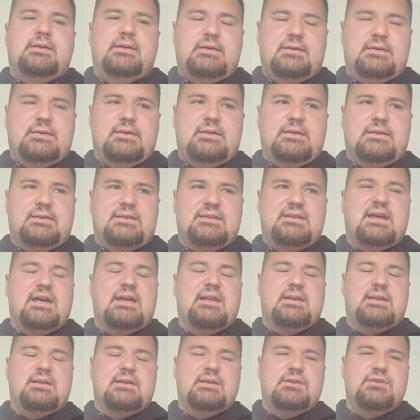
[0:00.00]
and
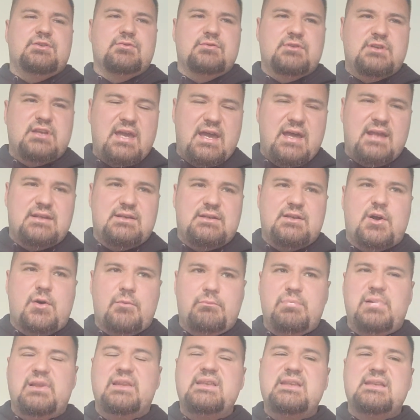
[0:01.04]
then you can't
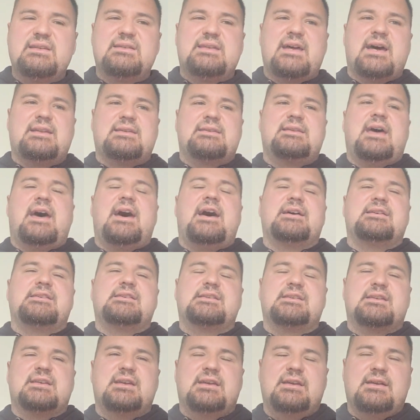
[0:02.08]
complete that
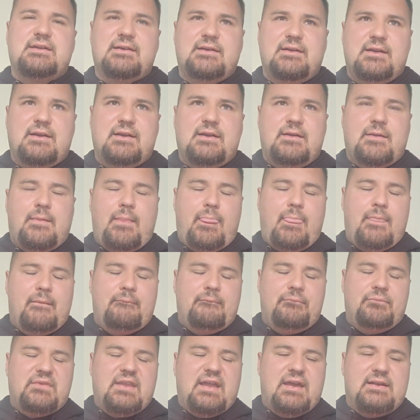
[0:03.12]
task,
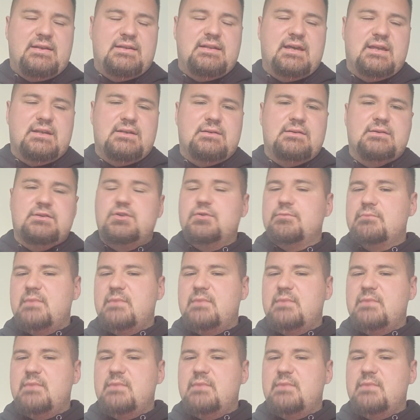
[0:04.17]
and then you